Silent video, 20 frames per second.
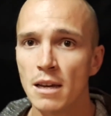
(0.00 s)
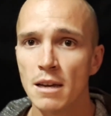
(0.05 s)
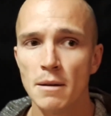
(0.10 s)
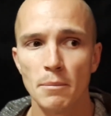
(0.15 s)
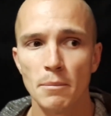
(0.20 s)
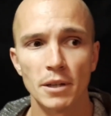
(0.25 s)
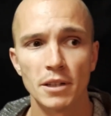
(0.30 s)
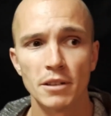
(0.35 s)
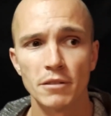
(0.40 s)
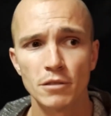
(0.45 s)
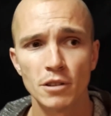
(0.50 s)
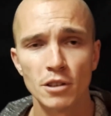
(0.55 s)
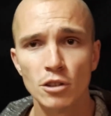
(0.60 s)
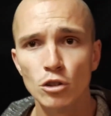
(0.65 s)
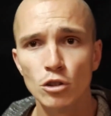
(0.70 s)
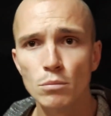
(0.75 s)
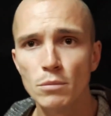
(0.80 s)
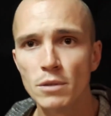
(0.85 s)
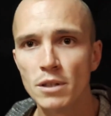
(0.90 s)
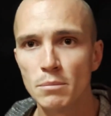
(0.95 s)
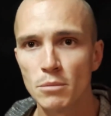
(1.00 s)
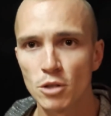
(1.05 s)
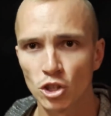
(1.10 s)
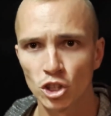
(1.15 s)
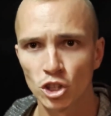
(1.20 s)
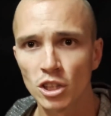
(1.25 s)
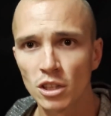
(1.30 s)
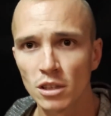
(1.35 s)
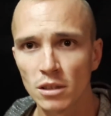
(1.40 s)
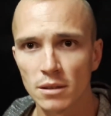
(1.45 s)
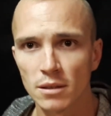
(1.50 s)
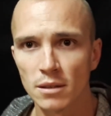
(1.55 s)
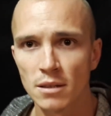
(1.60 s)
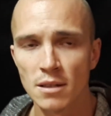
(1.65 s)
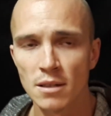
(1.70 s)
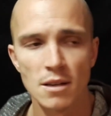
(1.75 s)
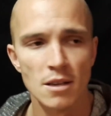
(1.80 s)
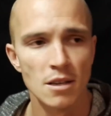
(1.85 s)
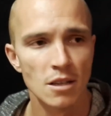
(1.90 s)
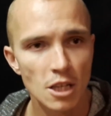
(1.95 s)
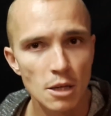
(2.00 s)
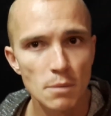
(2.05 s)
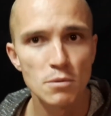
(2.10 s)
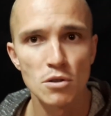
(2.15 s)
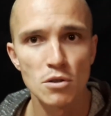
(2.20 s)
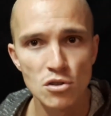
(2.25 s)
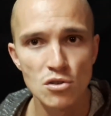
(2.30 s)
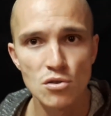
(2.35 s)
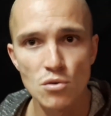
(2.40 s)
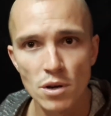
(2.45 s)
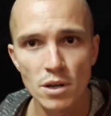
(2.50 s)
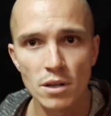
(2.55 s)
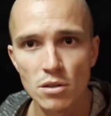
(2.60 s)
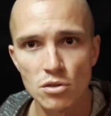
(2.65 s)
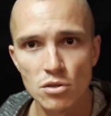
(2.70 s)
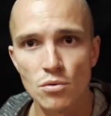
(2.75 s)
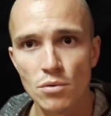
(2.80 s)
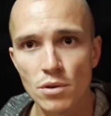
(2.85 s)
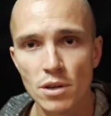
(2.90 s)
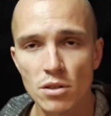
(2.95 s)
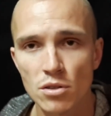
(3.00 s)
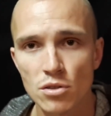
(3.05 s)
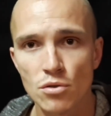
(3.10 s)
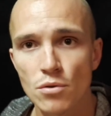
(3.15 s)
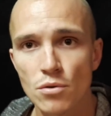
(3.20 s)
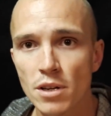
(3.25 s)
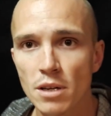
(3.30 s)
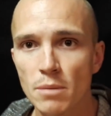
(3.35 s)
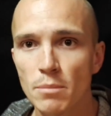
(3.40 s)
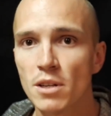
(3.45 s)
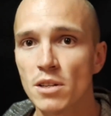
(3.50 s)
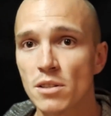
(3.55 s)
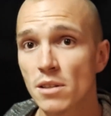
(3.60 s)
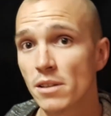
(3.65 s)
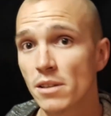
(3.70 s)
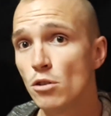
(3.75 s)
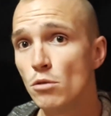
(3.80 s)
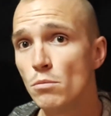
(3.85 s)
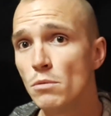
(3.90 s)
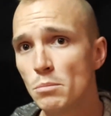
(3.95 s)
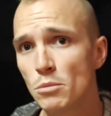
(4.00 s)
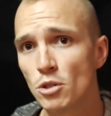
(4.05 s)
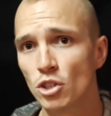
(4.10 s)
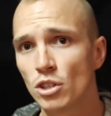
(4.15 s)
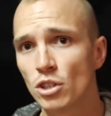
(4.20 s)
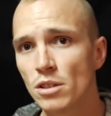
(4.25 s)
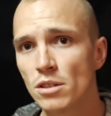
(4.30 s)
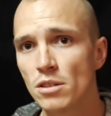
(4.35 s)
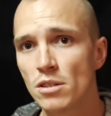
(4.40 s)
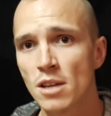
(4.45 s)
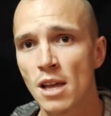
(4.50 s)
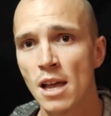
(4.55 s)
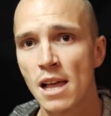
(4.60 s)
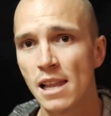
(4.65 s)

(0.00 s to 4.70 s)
But if the human machine keeps destroying because the human machine's